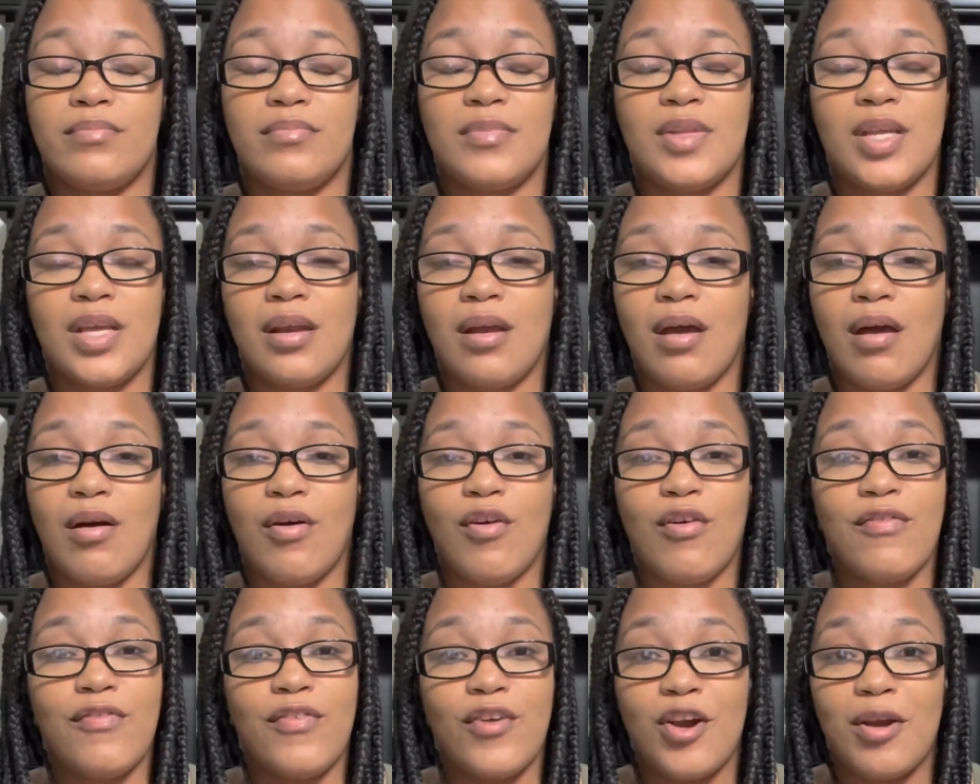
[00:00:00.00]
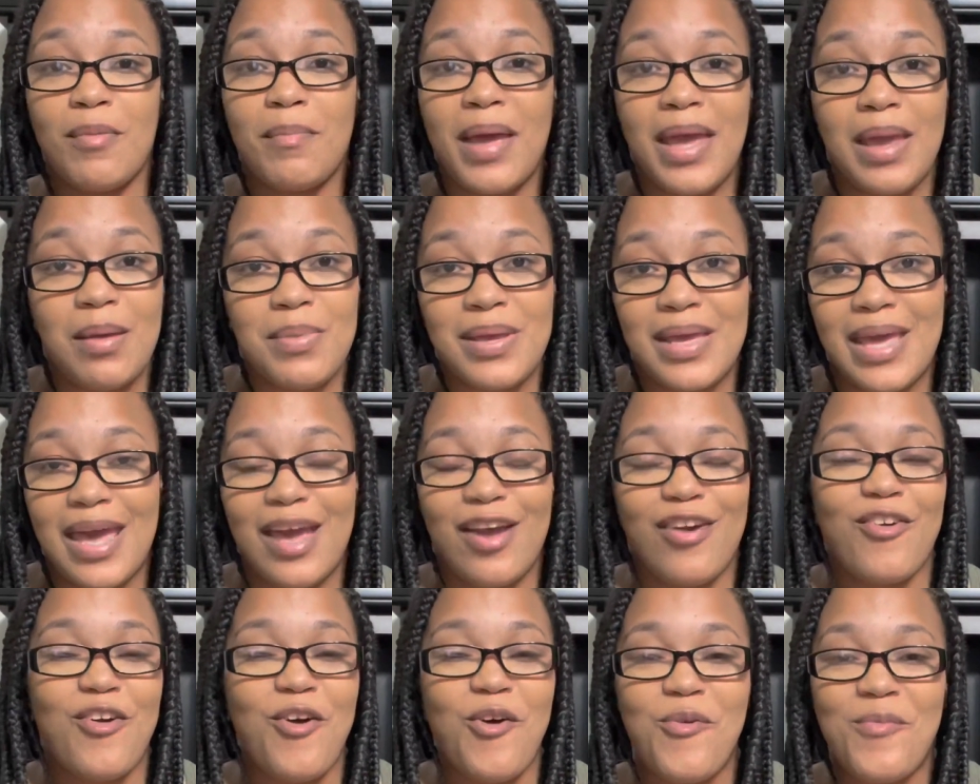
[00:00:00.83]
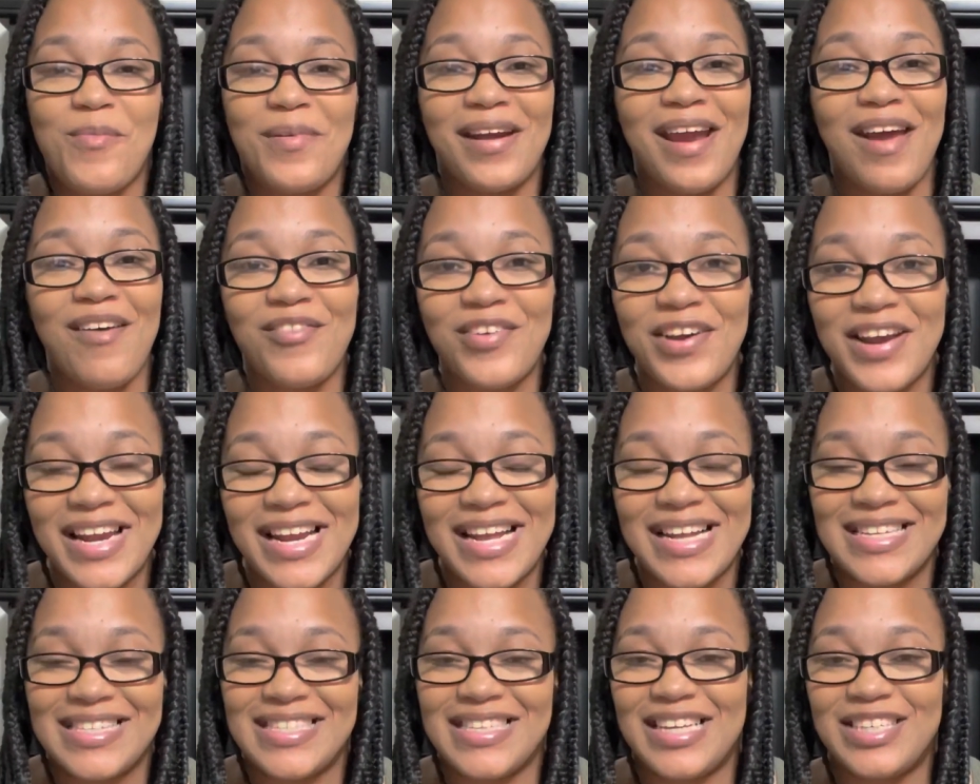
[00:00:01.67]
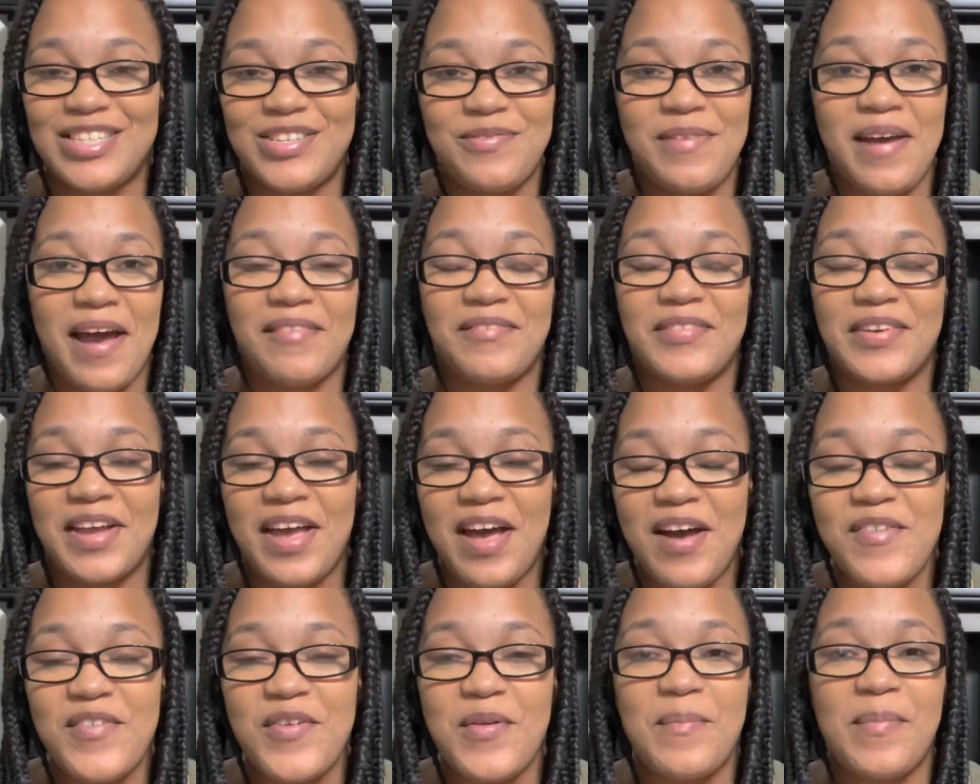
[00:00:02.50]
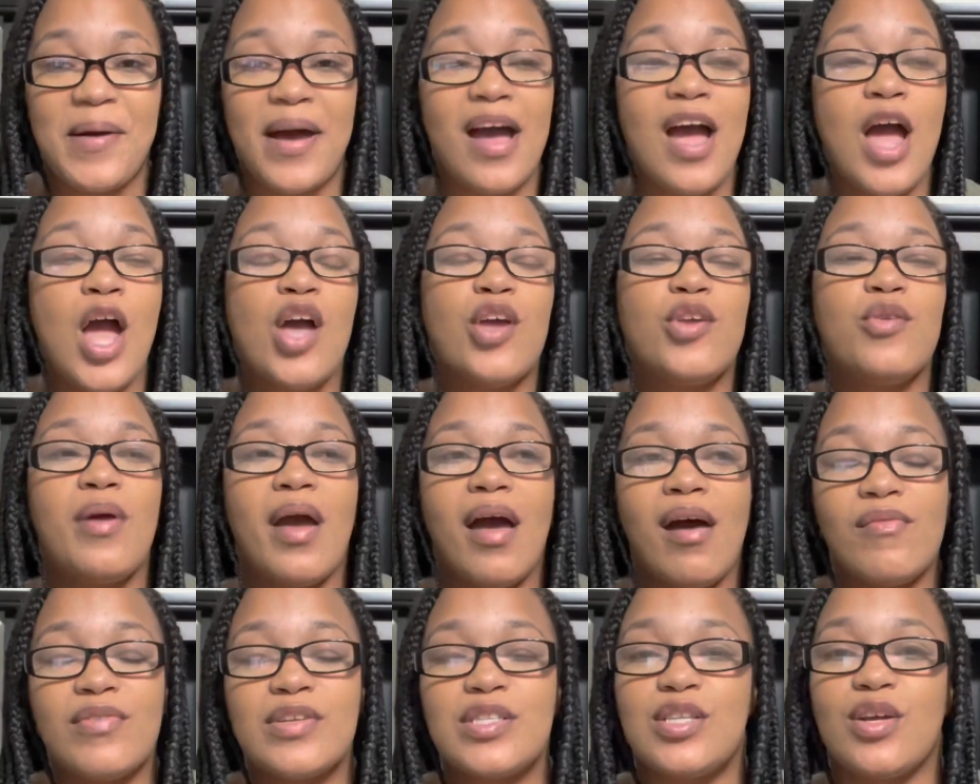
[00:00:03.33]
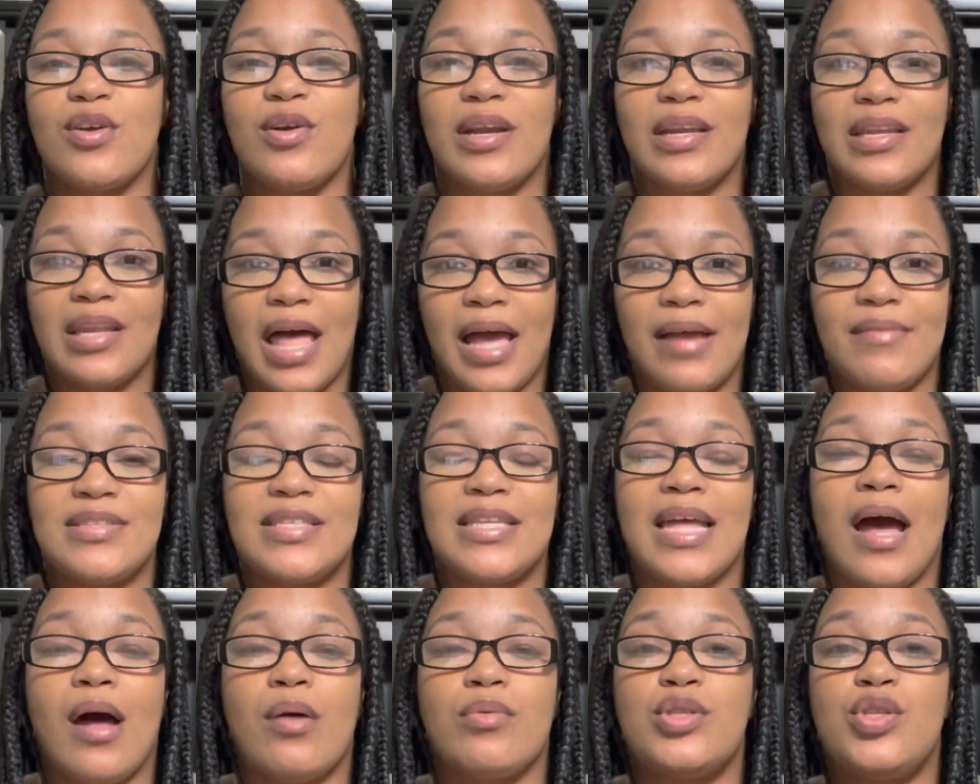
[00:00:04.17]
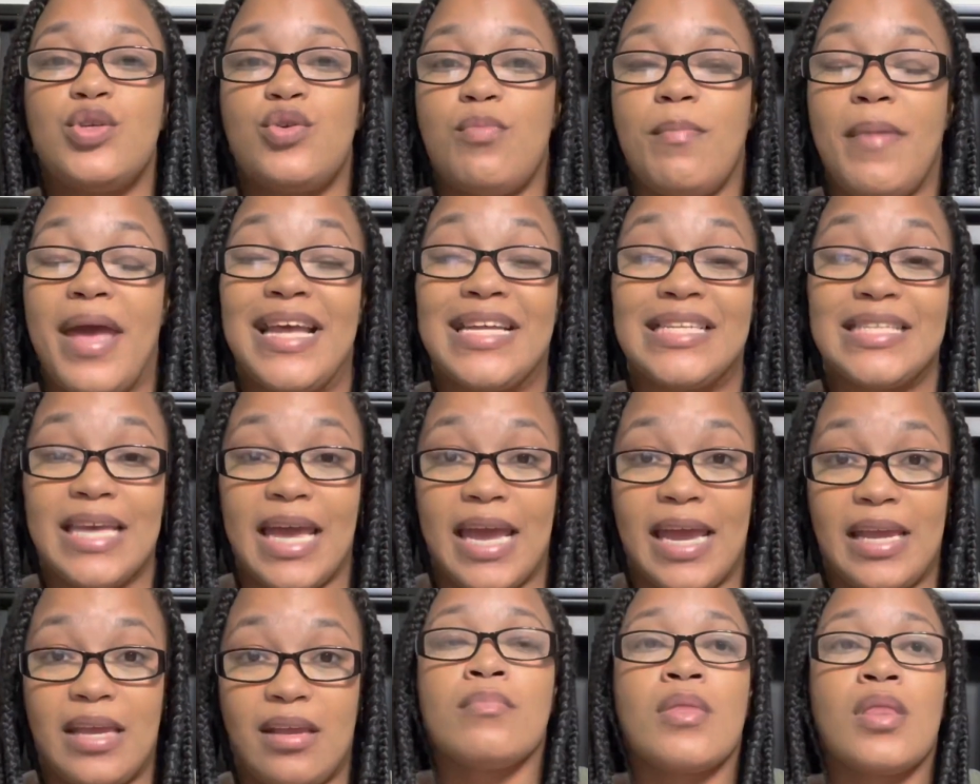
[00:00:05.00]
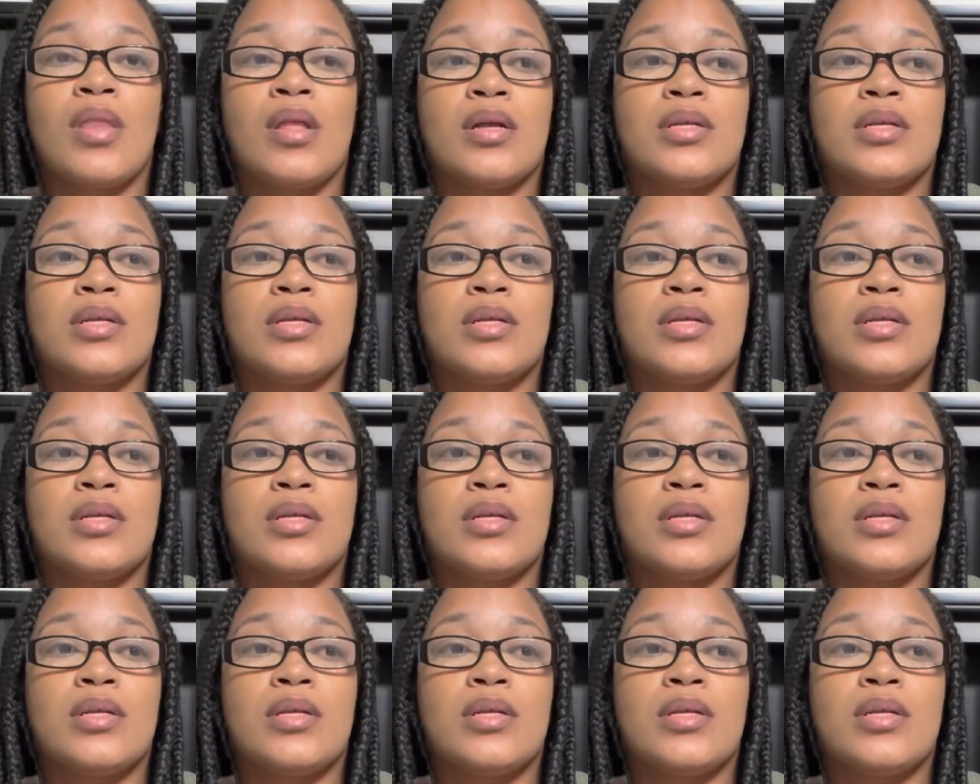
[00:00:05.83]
you know, fur baby care or whatever it is that you have to cover, but you have a certain lifestyle to maintain.